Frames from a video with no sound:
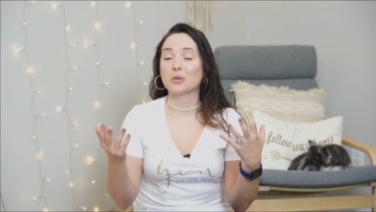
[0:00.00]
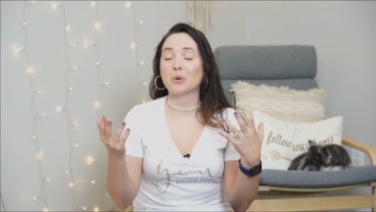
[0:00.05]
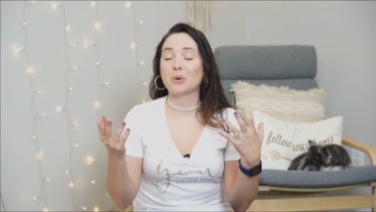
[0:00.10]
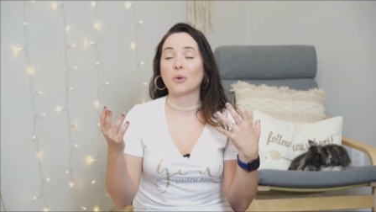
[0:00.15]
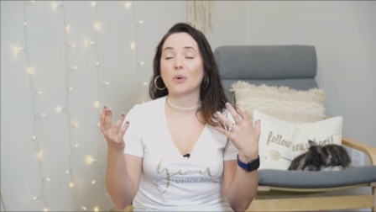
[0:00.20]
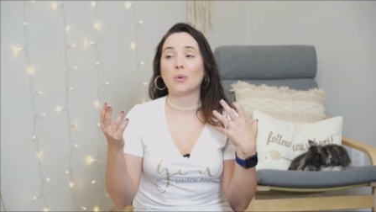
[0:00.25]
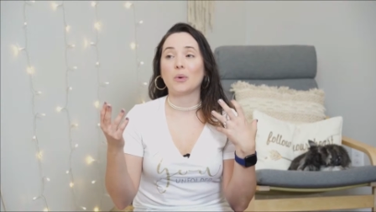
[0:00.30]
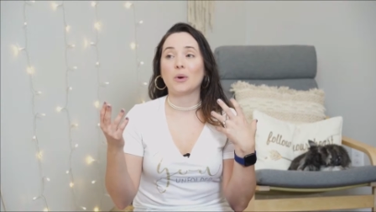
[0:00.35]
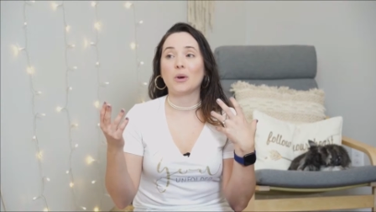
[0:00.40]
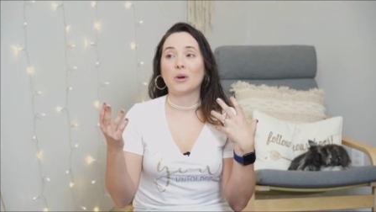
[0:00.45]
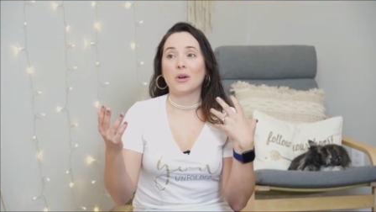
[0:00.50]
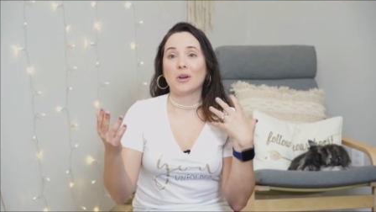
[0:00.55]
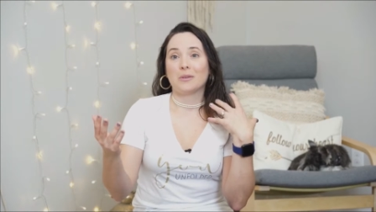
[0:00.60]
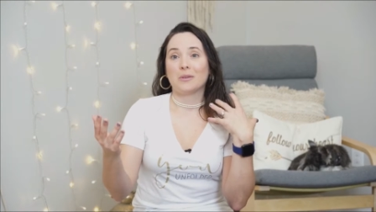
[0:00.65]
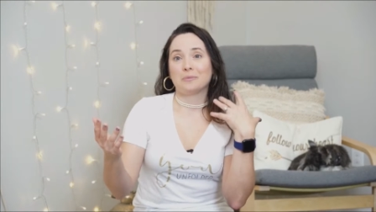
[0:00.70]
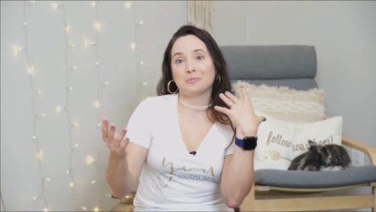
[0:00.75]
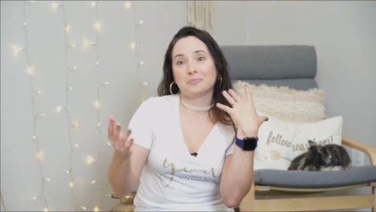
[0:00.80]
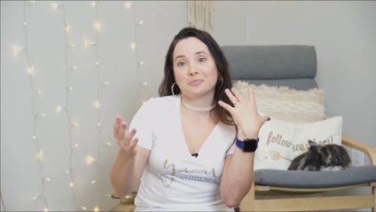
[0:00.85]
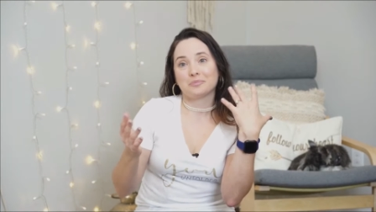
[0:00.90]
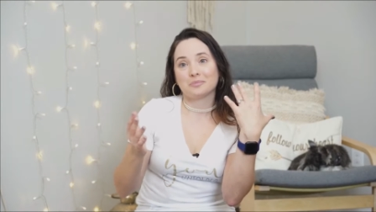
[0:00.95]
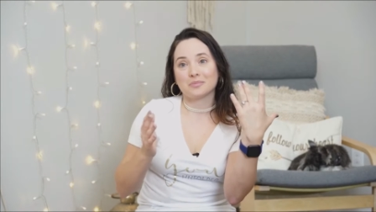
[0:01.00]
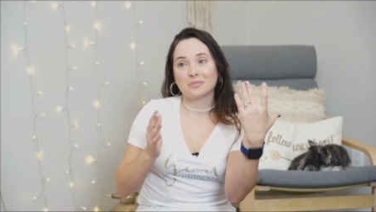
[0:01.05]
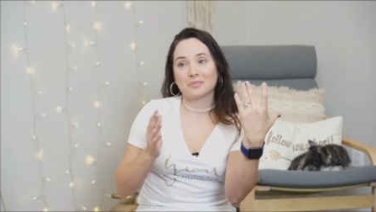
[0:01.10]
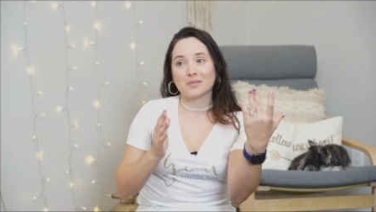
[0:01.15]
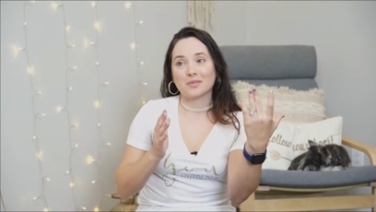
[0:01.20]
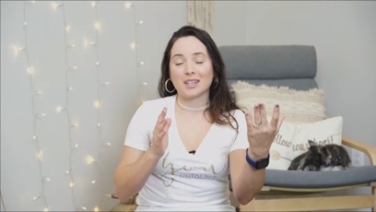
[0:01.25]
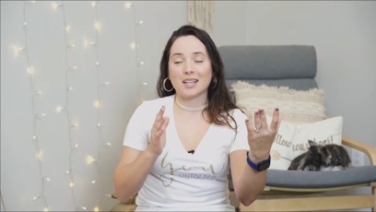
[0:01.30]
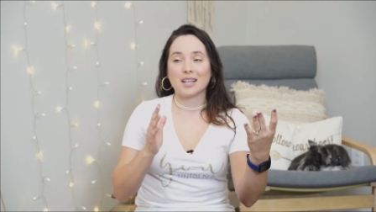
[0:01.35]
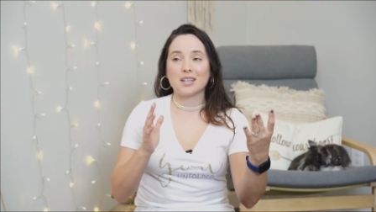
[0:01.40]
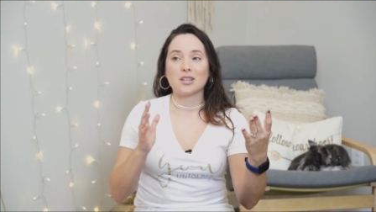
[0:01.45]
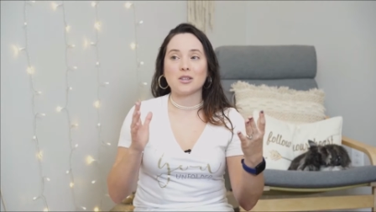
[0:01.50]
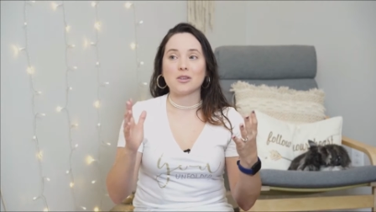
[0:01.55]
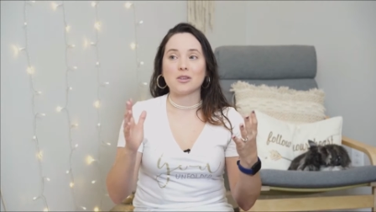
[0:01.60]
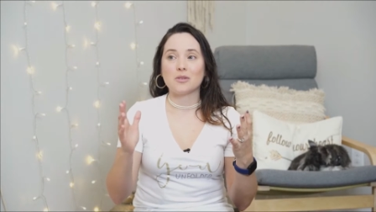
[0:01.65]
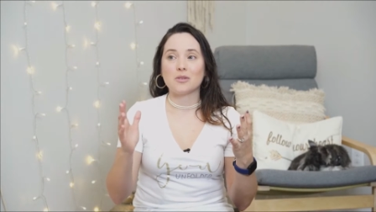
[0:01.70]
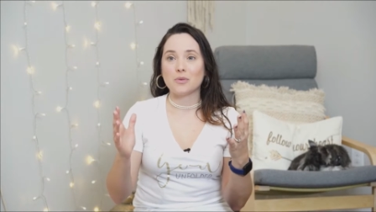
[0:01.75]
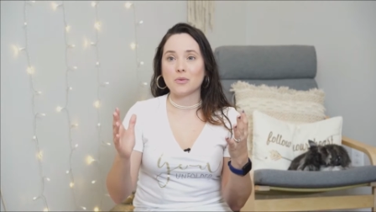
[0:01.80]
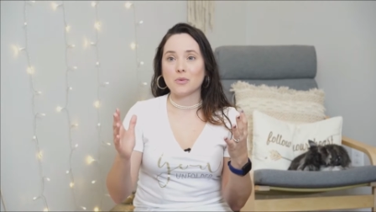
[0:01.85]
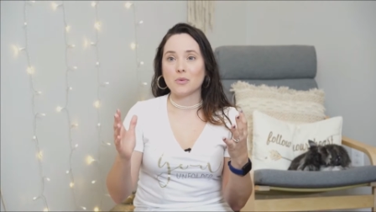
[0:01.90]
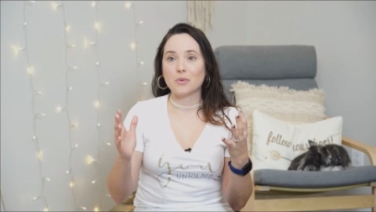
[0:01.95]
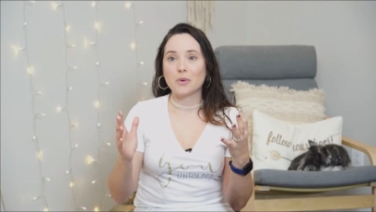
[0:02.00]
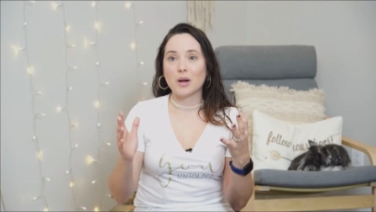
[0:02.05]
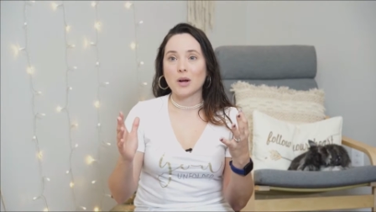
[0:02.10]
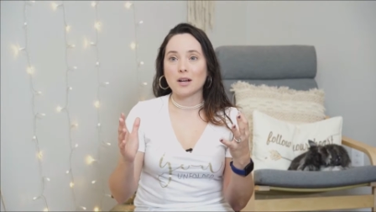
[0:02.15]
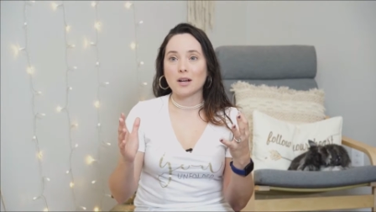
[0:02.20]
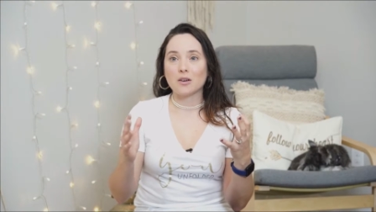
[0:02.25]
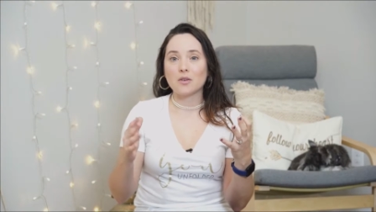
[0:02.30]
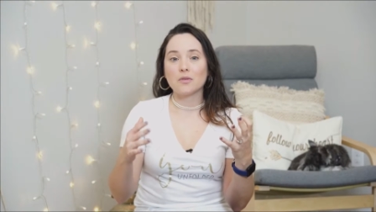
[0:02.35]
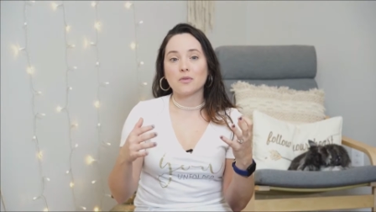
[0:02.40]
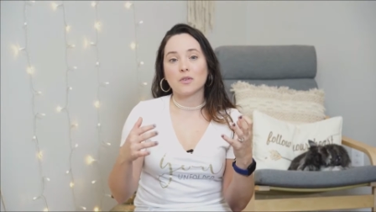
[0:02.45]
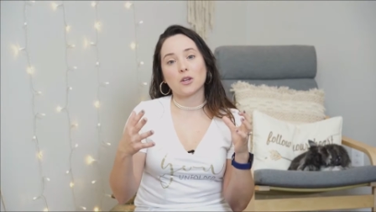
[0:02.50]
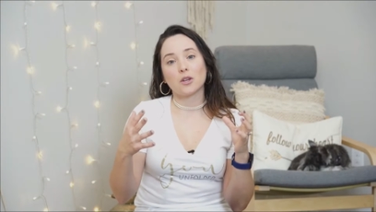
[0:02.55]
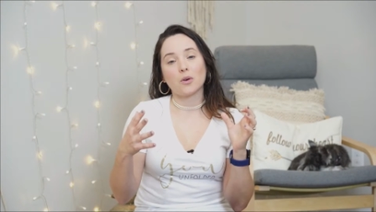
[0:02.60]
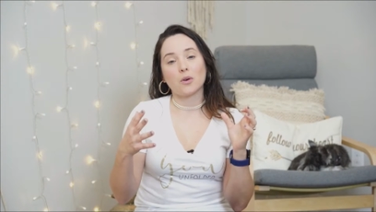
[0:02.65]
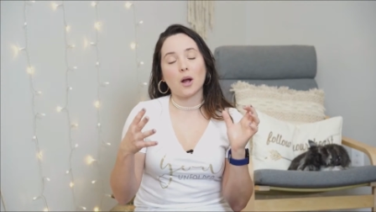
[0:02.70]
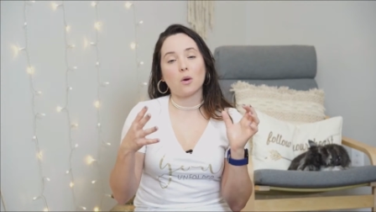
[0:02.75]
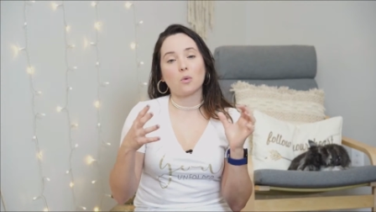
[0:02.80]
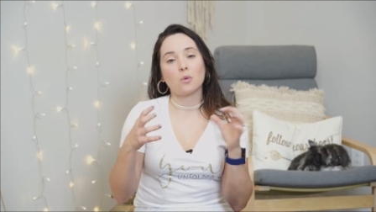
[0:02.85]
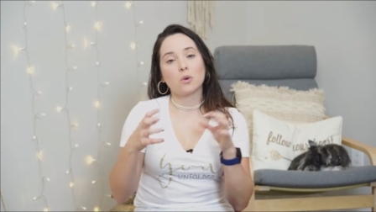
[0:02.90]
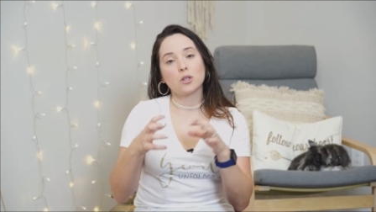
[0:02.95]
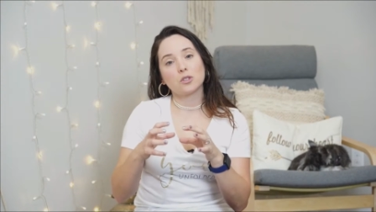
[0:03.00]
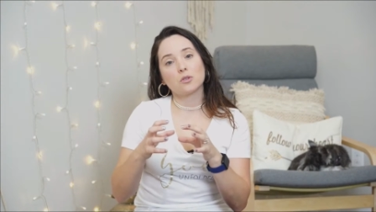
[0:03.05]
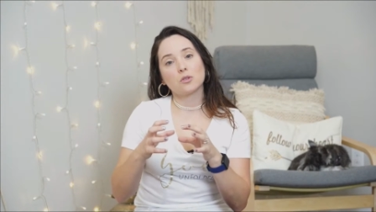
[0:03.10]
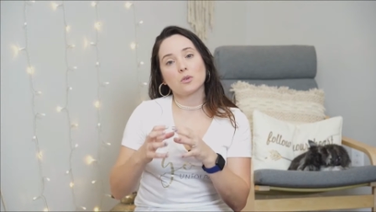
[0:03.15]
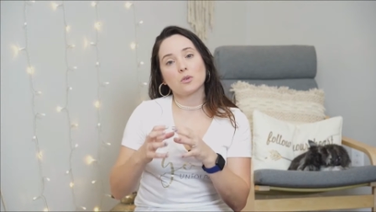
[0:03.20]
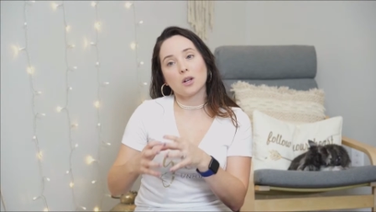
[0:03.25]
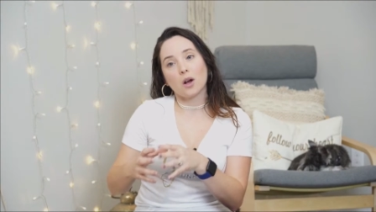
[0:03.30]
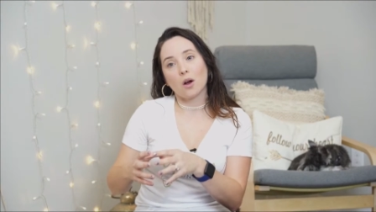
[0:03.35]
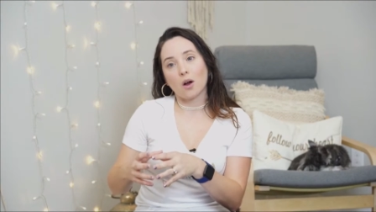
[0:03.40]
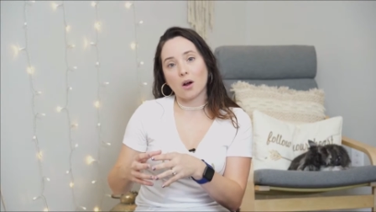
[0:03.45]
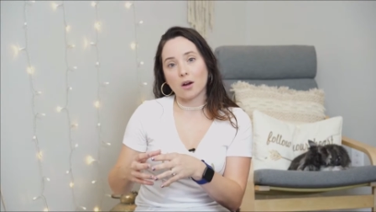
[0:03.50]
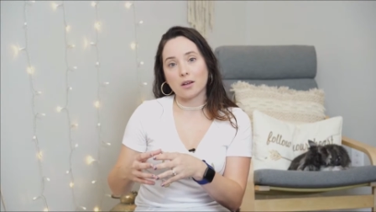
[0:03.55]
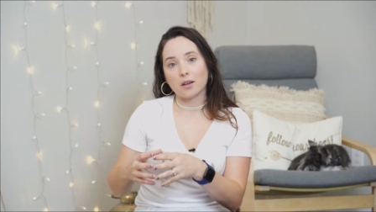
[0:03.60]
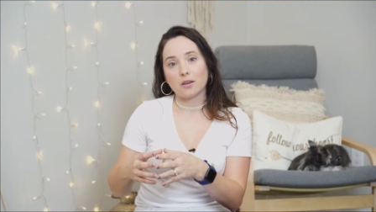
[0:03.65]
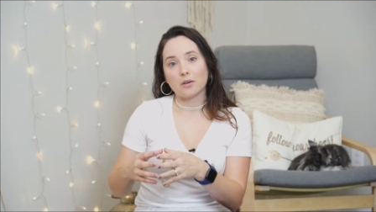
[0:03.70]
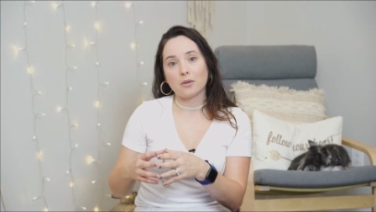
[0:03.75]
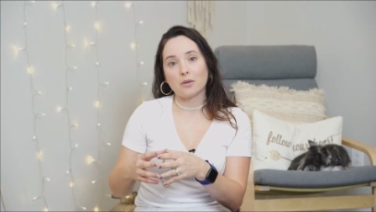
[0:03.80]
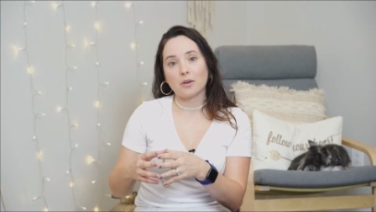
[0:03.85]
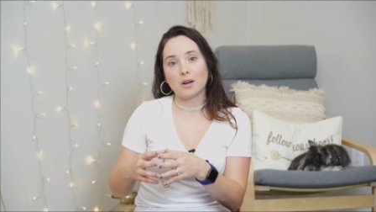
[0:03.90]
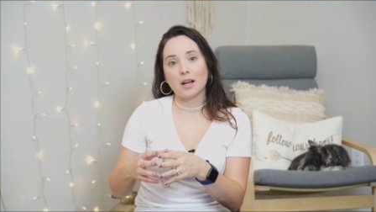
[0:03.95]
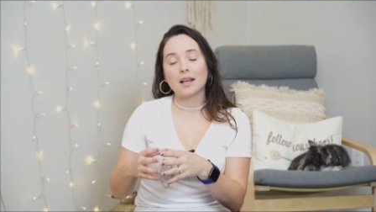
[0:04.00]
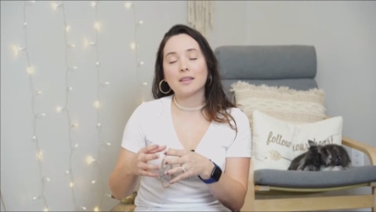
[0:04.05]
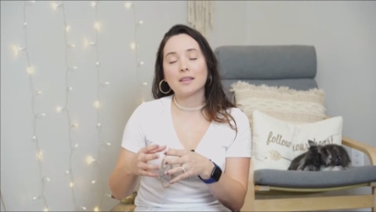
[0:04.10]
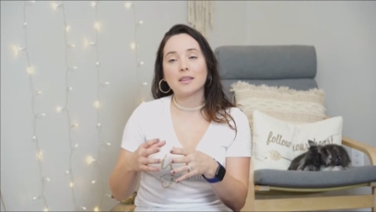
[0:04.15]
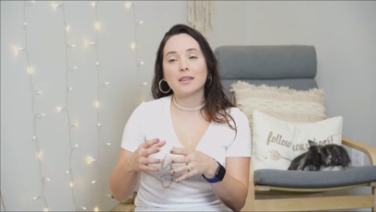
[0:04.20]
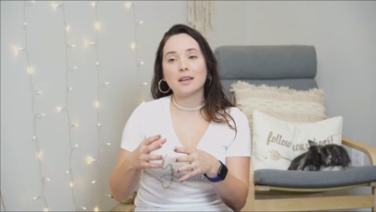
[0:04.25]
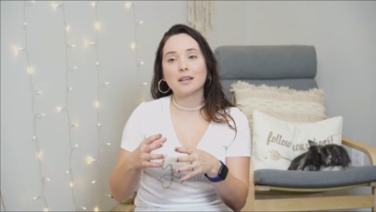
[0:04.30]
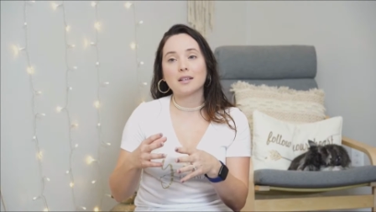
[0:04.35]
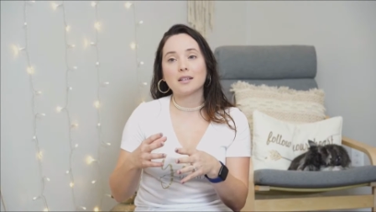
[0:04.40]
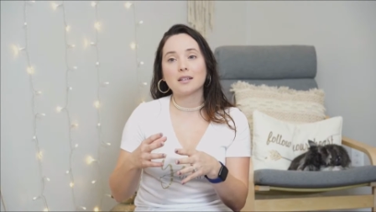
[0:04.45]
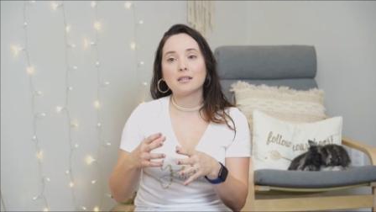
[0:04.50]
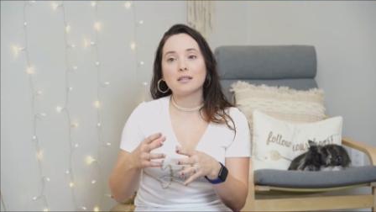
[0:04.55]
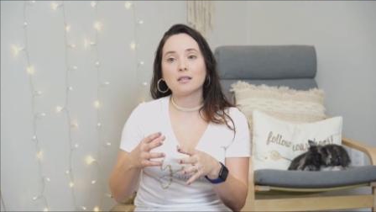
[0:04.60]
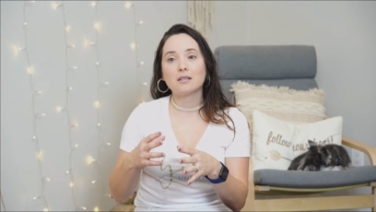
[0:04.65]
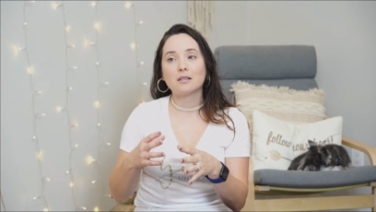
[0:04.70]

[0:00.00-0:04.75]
So you got to figure out which one are you, and then